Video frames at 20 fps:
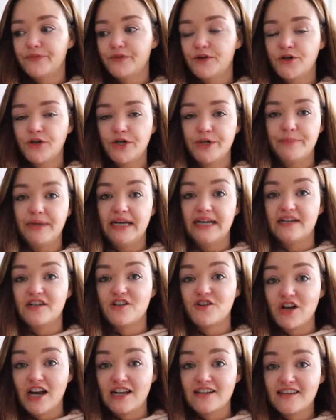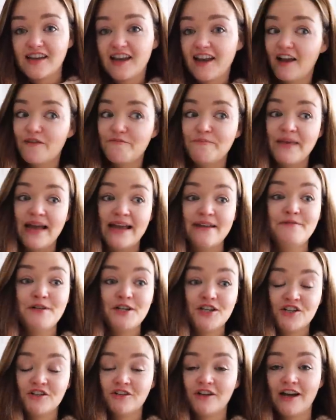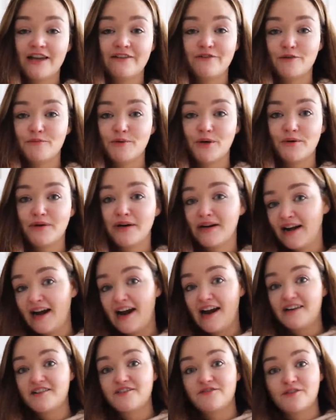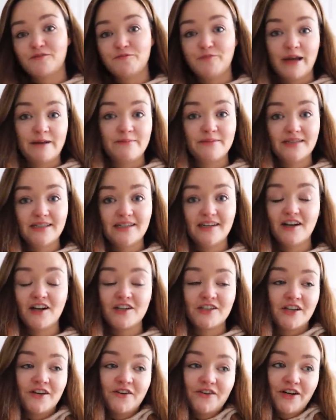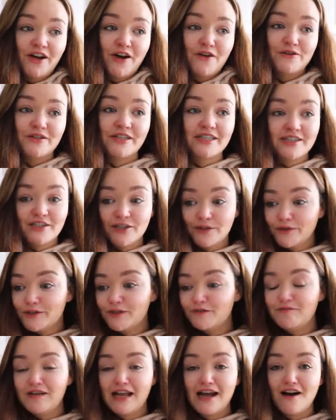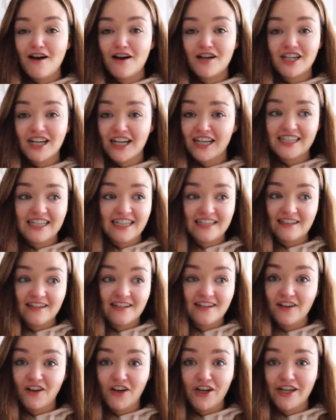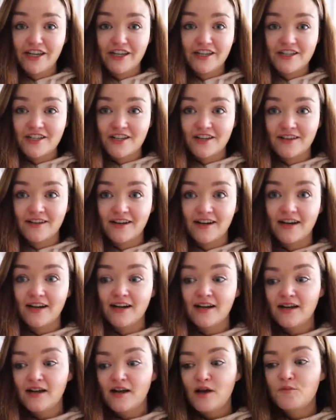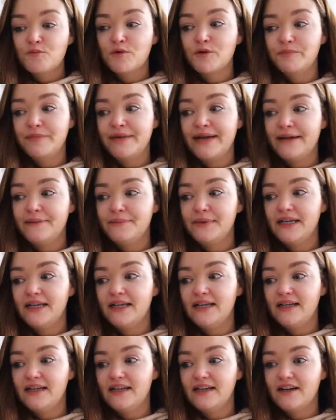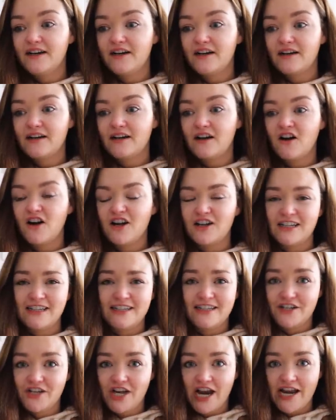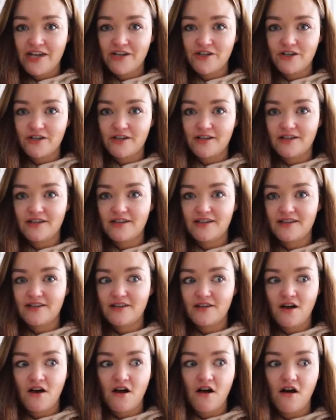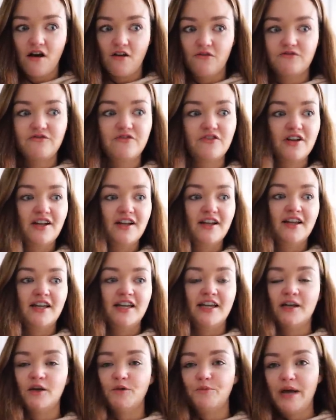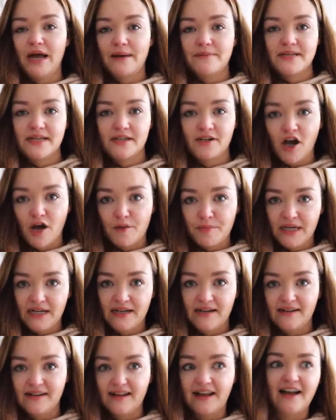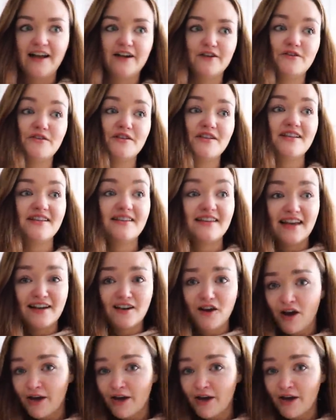could have been a stress thing. Maybe she died of a broken heart from Pepsi. I don't know. The two of them let on like they didn't like each other, but maybe all of the changes of, you know, Pepsi not being in the house, then